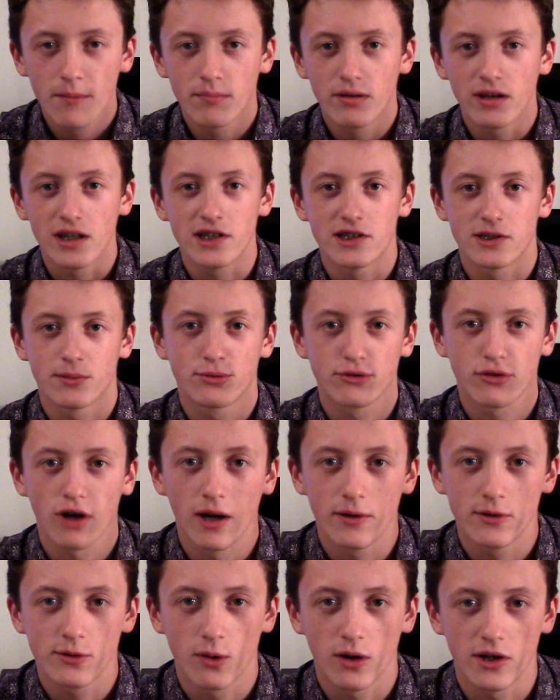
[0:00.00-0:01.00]
Please
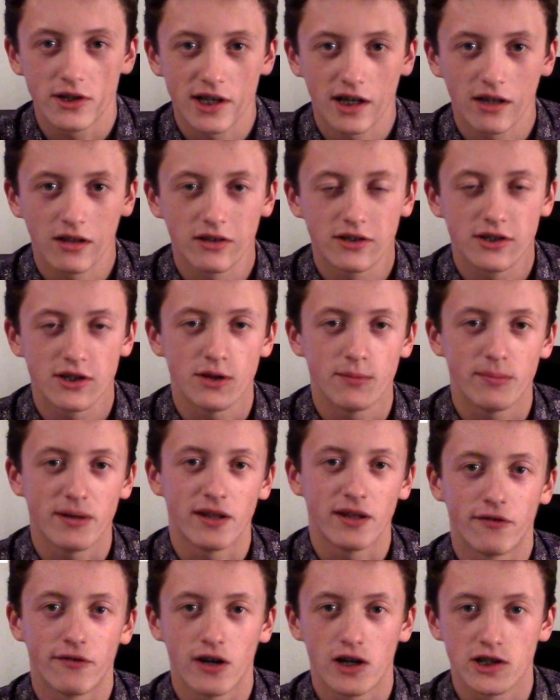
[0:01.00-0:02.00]
subscribe to our channel to
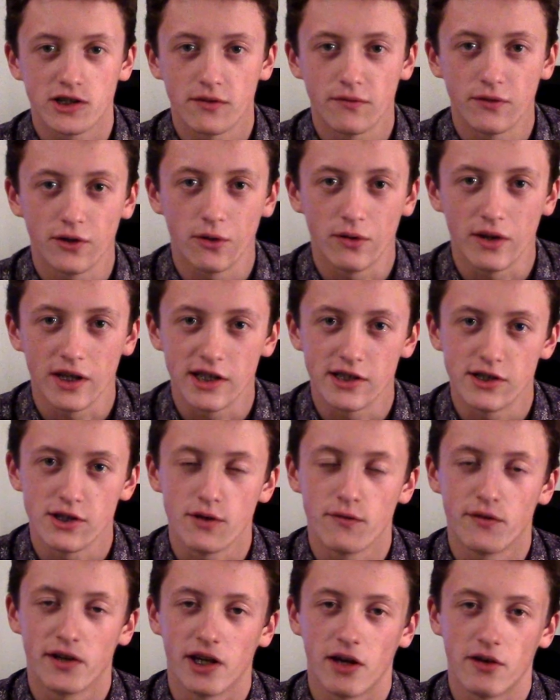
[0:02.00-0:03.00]
first to view these
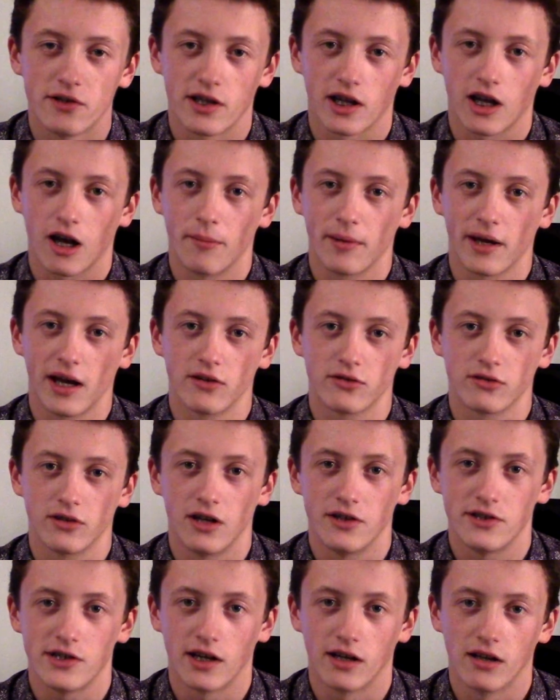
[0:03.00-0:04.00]
new videos that are coming out on
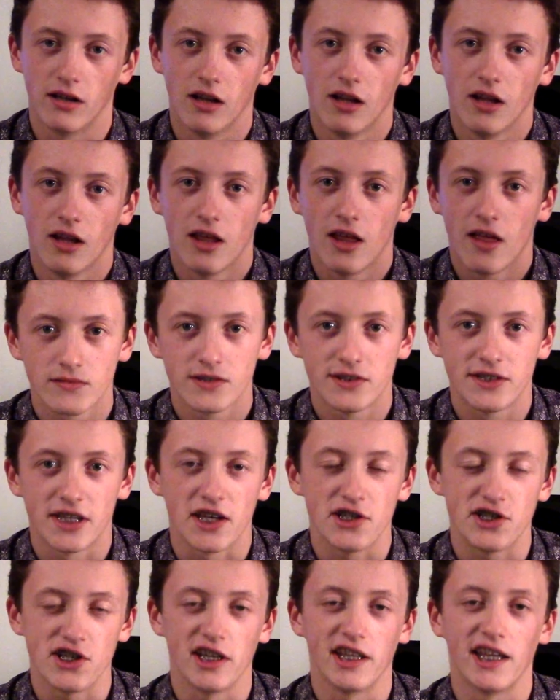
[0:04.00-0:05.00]
our channel.
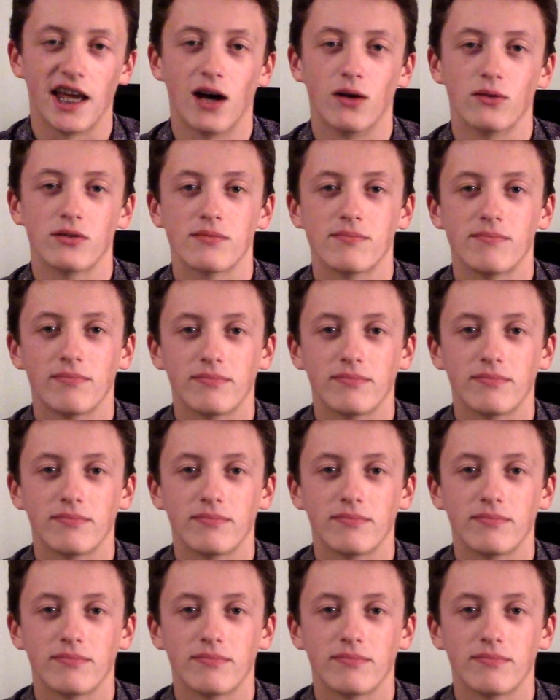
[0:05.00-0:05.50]
TechGenie out.